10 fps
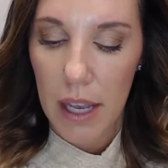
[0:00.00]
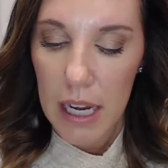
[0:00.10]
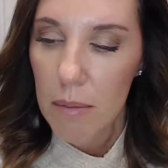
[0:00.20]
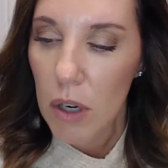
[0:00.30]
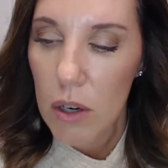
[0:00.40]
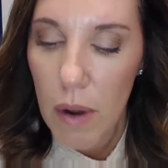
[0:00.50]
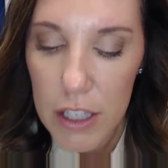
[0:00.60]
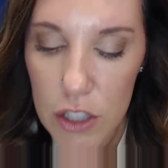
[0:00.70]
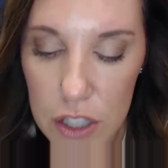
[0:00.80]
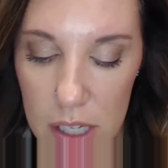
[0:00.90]
Any more
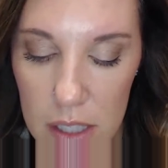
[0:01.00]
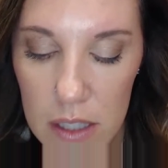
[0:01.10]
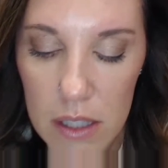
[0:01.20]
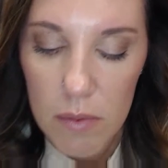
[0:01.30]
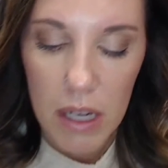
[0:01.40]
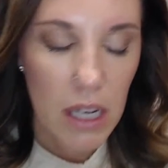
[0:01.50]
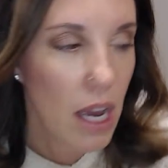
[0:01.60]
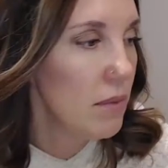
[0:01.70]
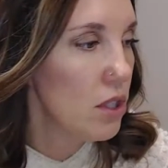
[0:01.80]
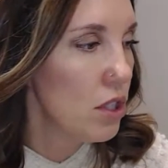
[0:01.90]
questions when it
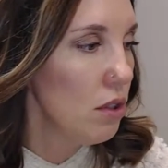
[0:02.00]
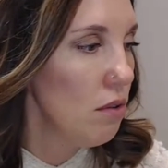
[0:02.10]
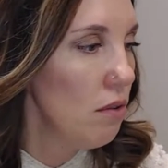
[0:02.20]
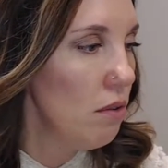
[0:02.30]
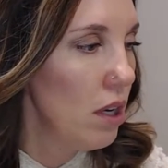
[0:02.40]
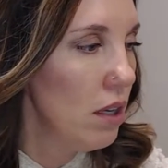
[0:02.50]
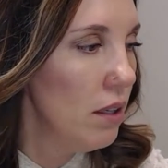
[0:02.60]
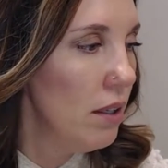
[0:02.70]
comes to...